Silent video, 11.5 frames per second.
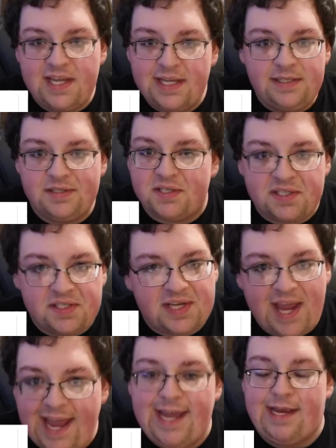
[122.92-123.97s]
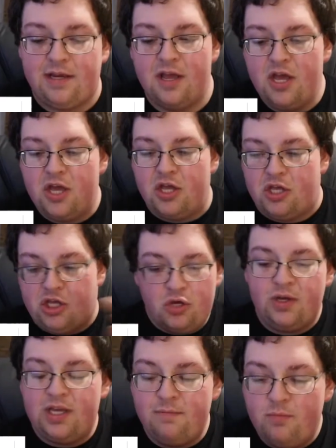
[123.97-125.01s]
insane.
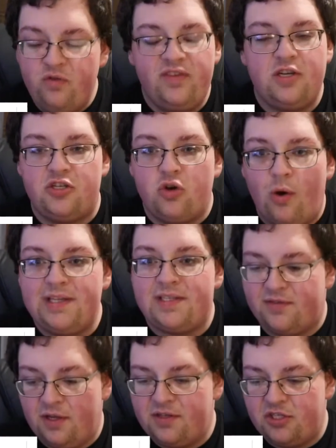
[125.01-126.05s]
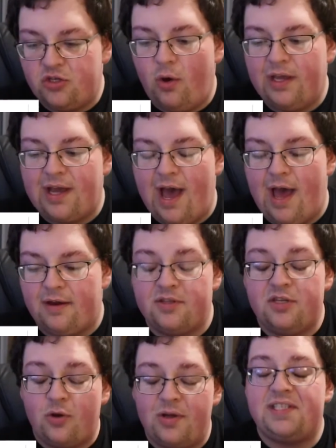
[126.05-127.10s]
You can move the Joy-Con or the
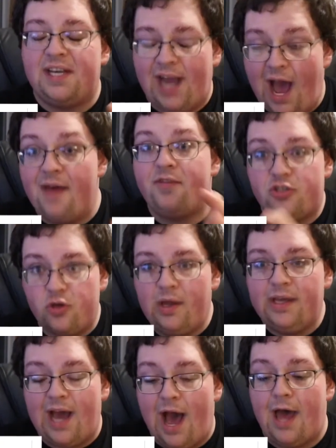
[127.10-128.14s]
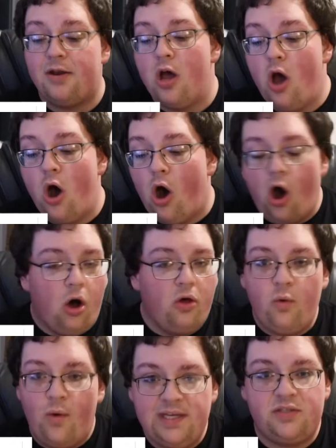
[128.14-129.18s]
joystick on the Joy-Con all
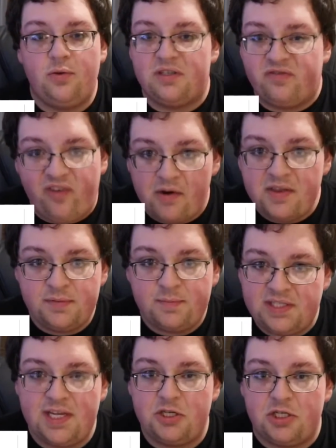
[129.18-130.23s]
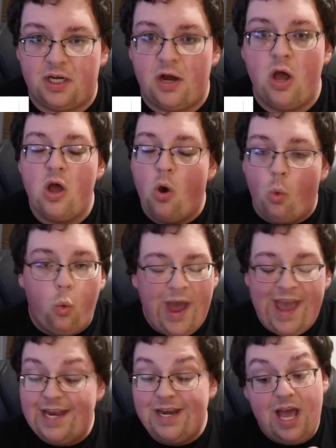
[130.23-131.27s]
the way to its farthest position.
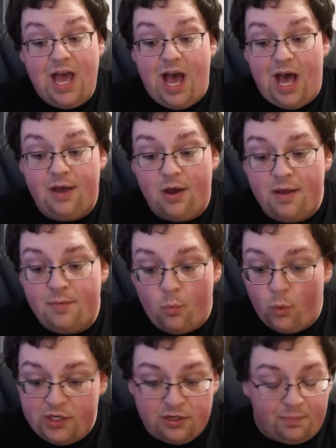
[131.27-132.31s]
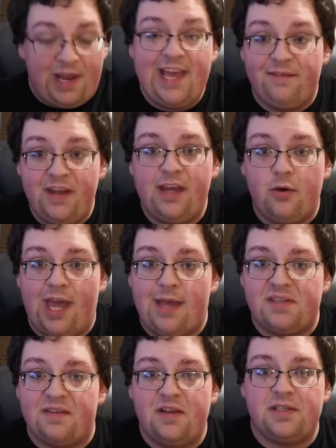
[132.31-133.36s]
Wait, when you're playing video
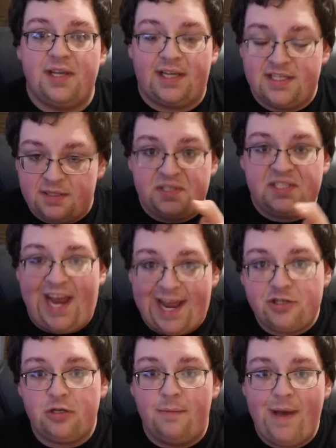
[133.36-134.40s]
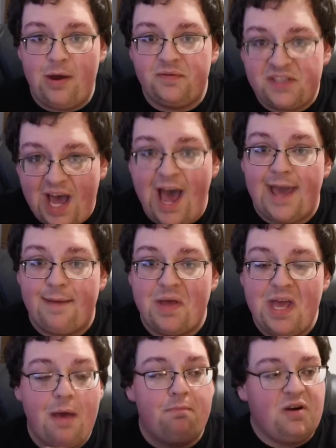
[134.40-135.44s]
games, it feels like a substantial amount of time
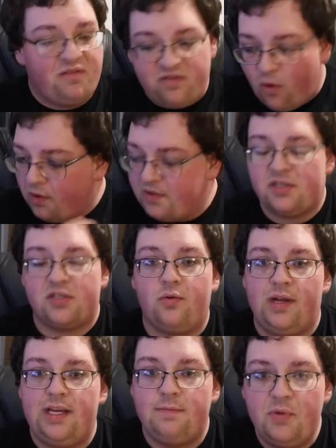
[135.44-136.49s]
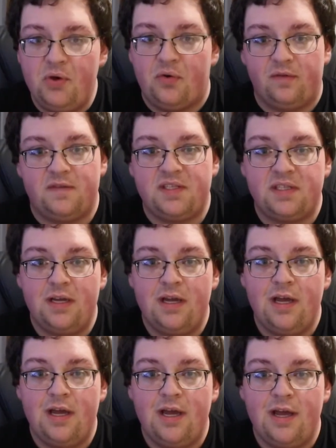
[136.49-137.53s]
before the screen moves.
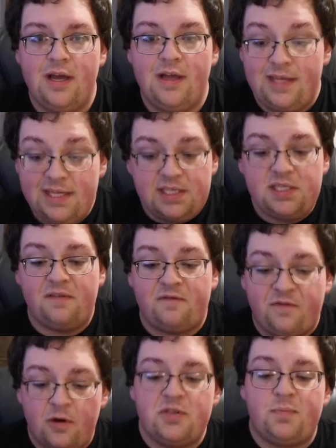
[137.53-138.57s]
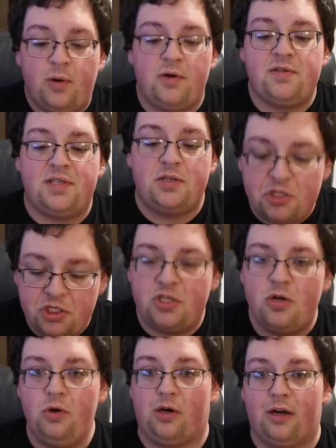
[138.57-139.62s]
This is a first-person
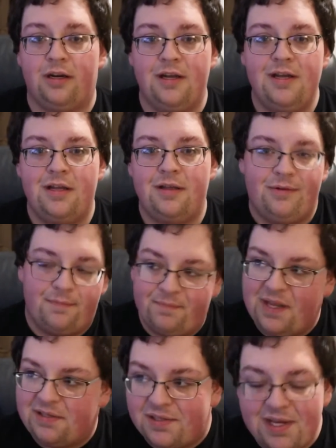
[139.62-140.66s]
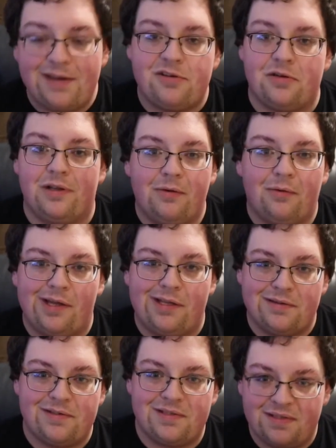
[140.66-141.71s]
shooter. Well, essentially, right?
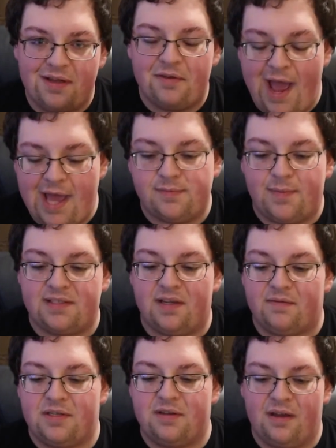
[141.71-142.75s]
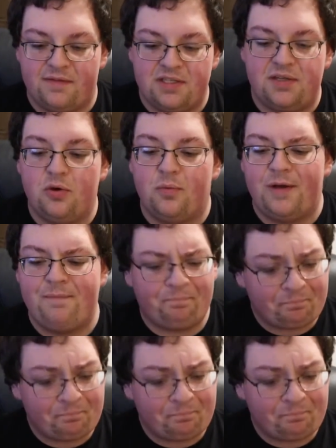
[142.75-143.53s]
There's other aspects of it too, but